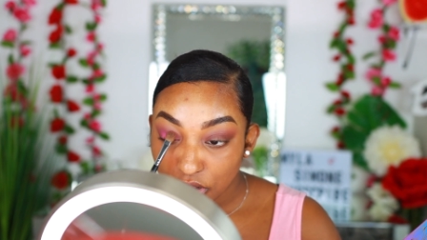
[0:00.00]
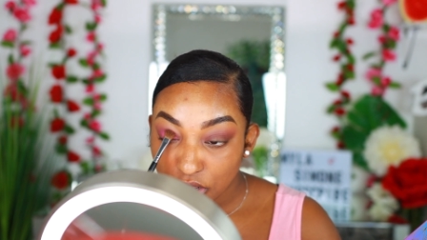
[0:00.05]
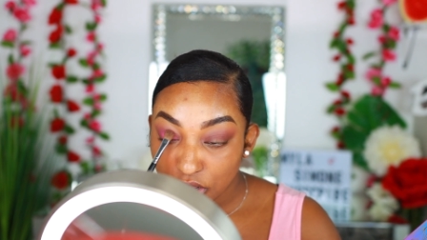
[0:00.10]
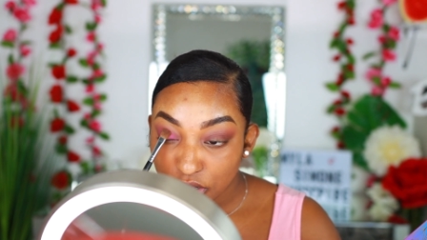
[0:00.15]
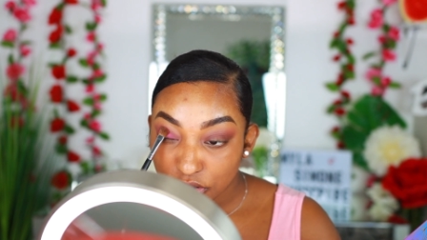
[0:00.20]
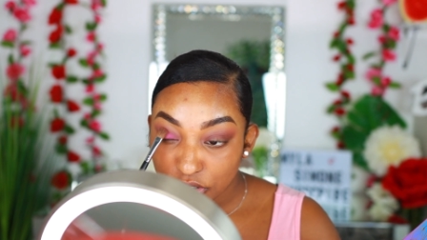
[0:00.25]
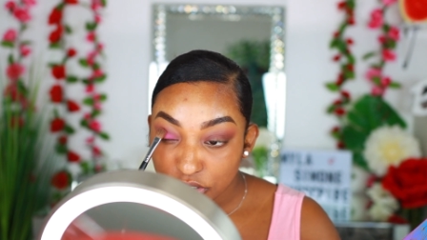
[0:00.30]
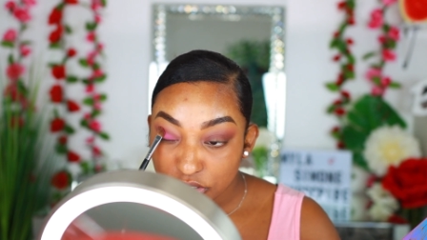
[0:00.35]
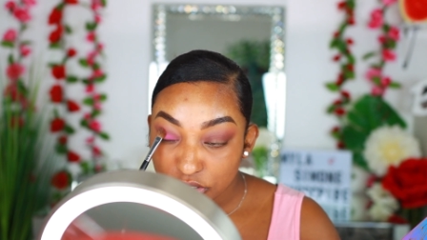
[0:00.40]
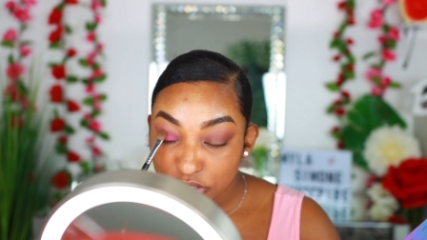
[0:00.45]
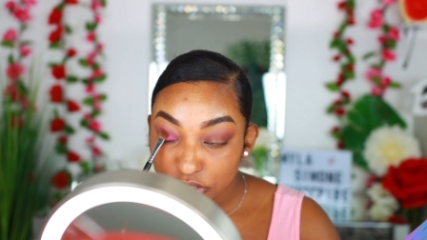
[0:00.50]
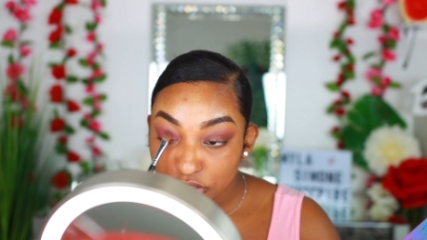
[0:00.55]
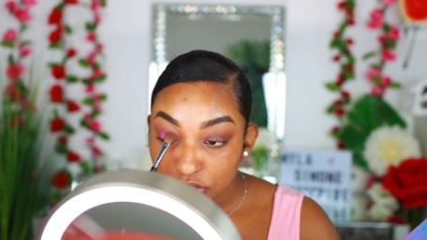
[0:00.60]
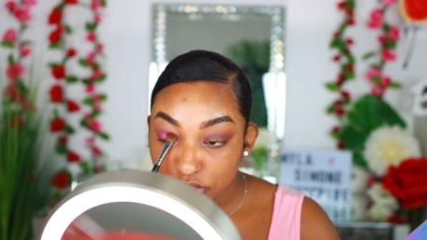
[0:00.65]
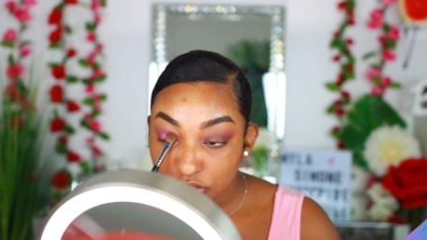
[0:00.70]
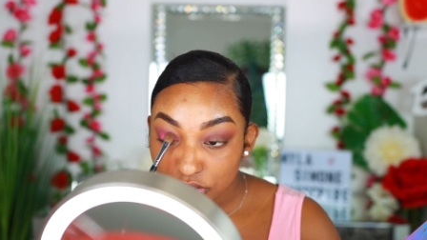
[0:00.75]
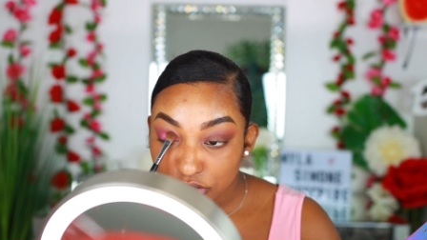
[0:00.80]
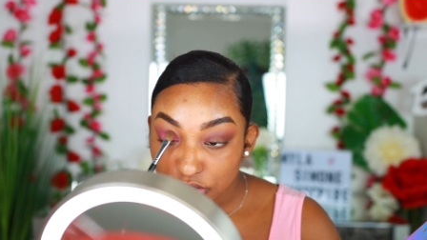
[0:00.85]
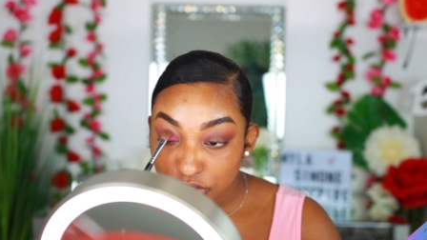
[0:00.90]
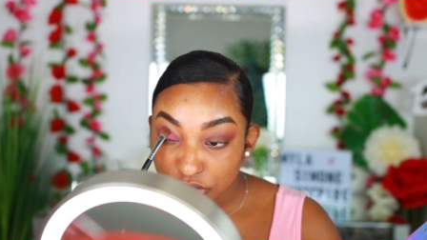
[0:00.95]
Oh, this is
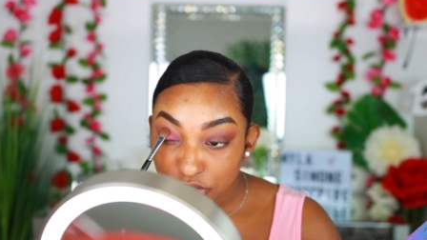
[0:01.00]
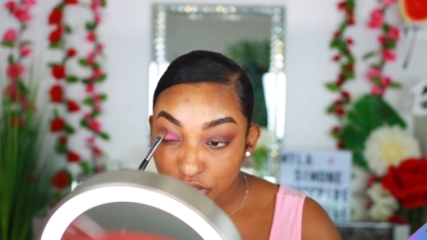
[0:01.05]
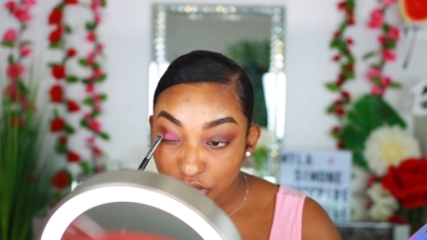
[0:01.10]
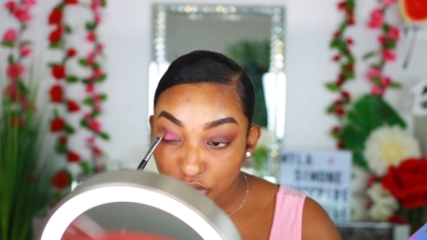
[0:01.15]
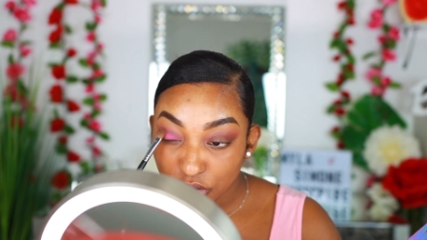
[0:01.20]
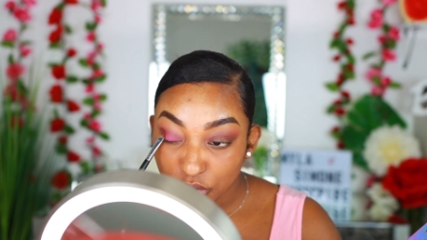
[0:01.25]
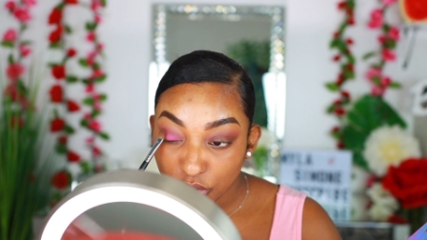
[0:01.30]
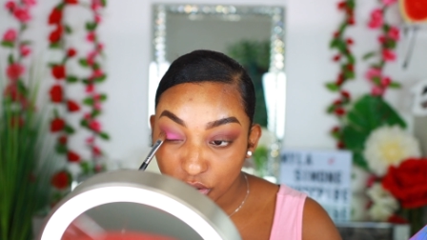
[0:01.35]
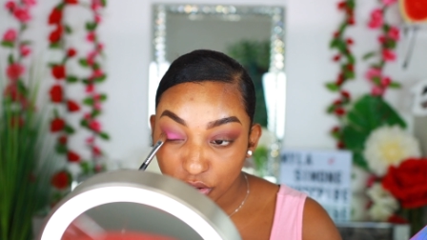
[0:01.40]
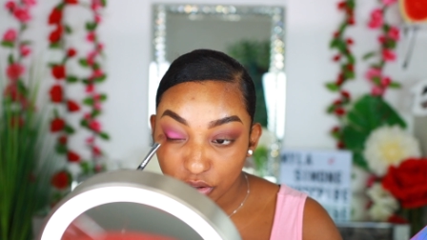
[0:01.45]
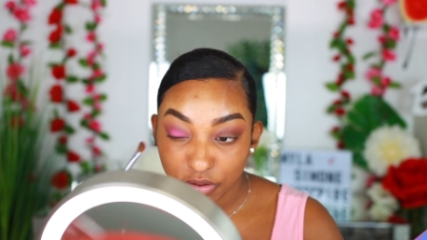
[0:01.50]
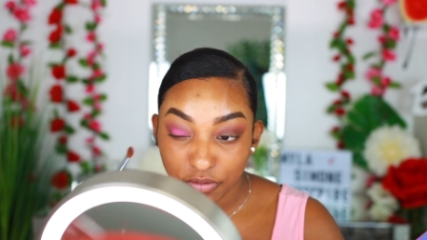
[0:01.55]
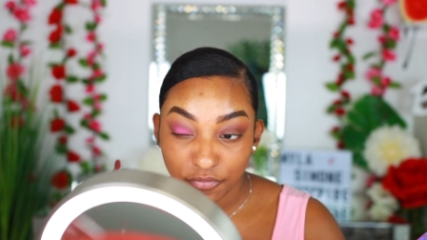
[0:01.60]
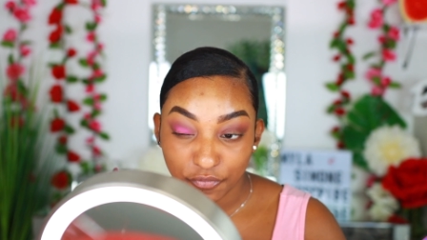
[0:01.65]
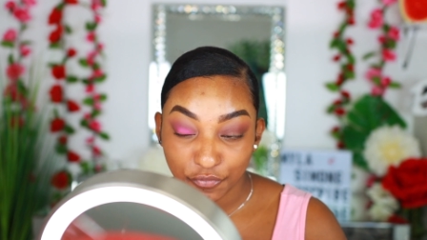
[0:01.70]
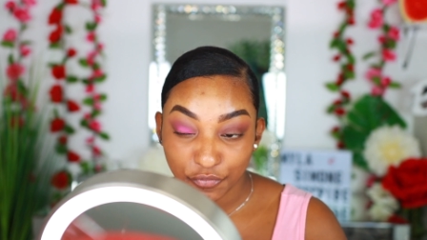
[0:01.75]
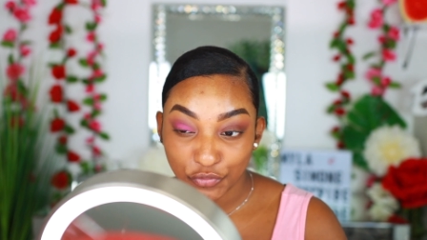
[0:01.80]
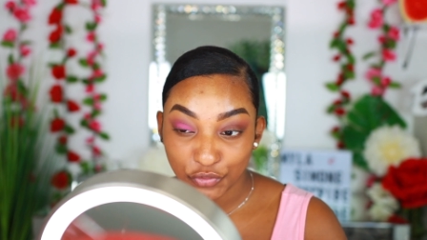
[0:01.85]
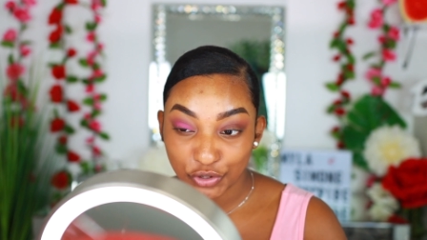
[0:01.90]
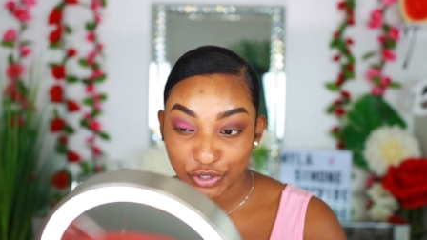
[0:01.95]
so
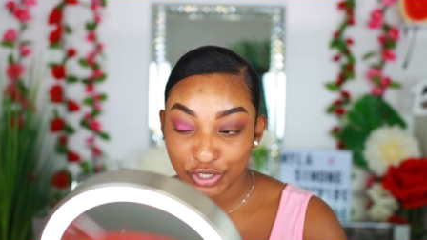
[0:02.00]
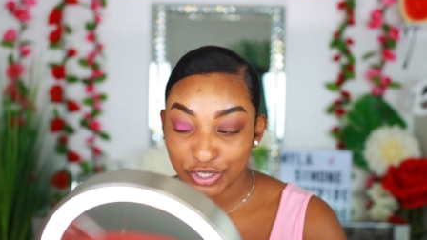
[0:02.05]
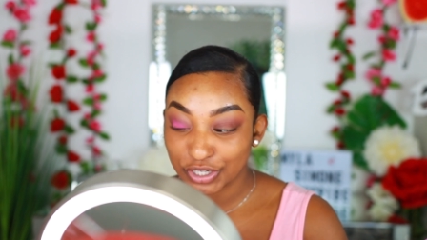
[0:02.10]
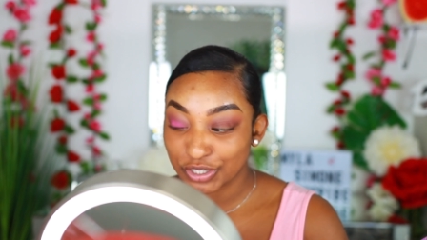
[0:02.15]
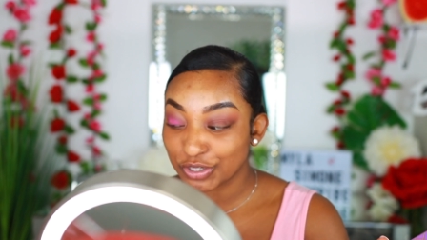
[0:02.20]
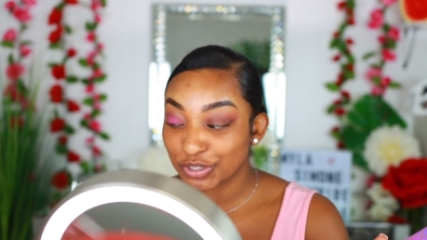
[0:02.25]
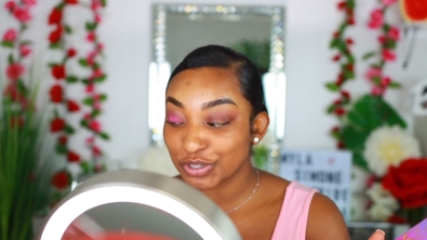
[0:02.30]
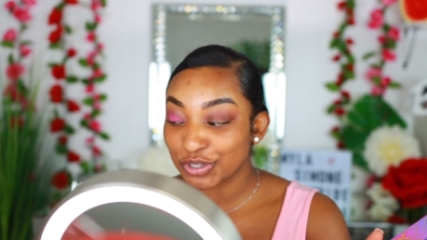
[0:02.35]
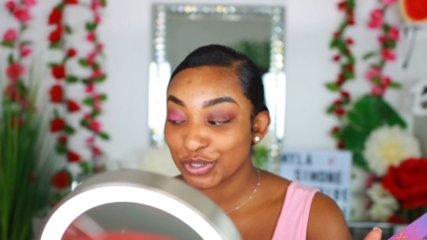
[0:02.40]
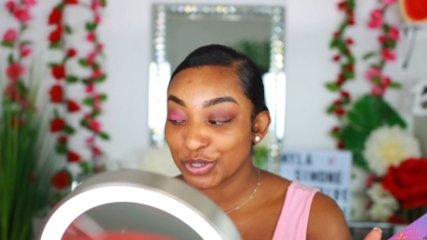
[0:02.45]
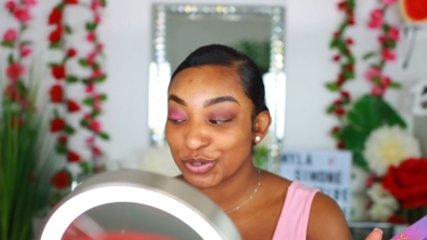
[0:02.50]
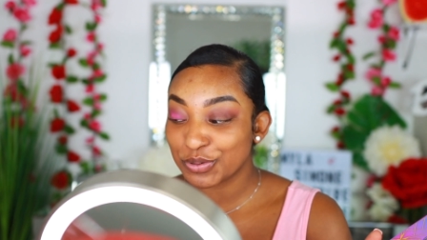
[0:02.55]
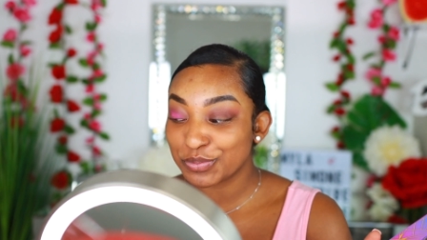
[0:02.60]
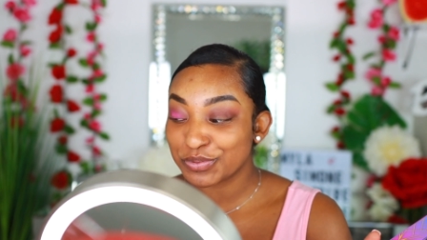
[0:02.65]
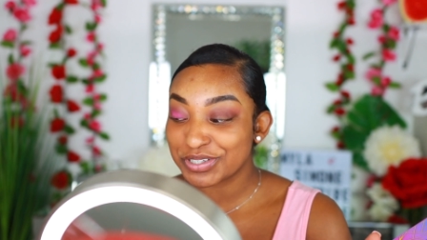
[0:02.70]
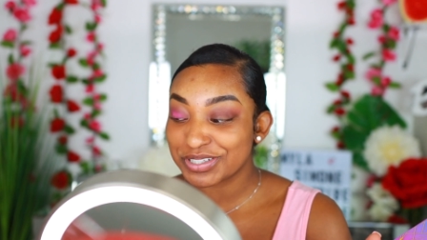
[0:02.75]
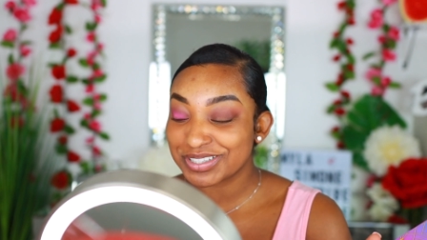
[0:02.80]
freaking cute,